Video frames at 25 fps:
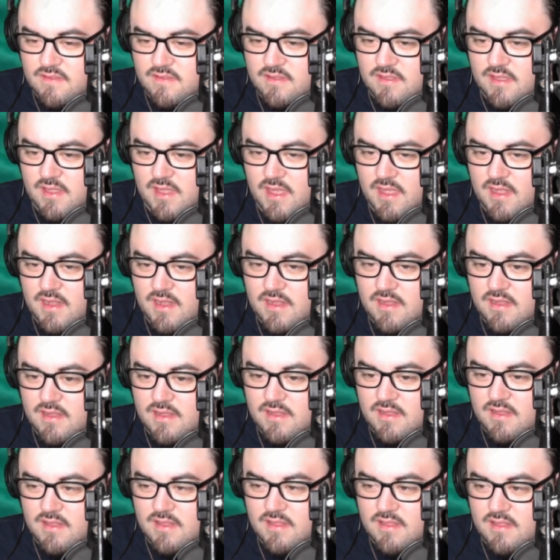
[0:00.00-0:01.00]
Look at that.
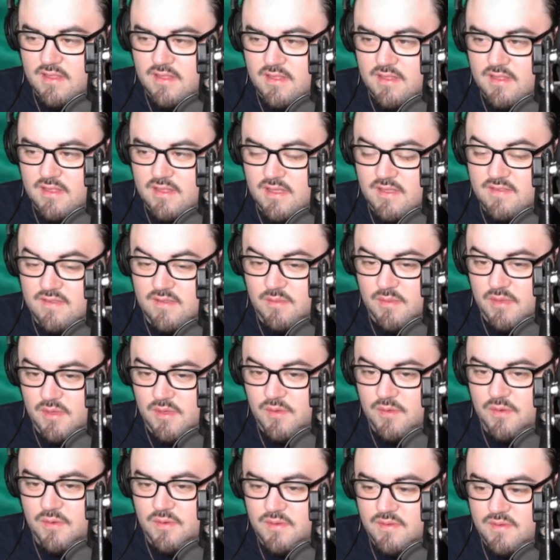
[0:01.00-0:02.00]
That's going to be
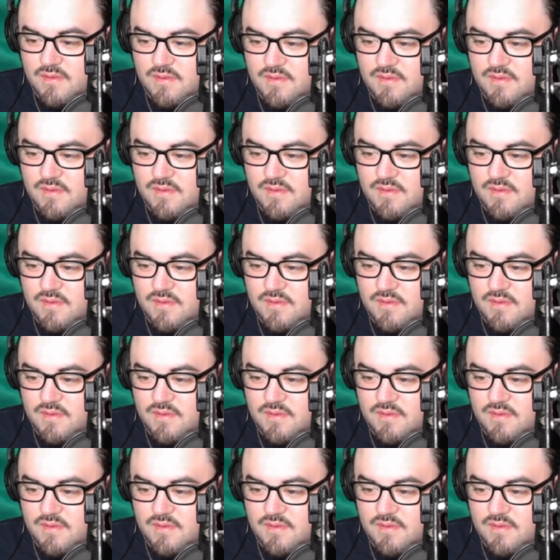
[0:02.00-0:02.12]
cool.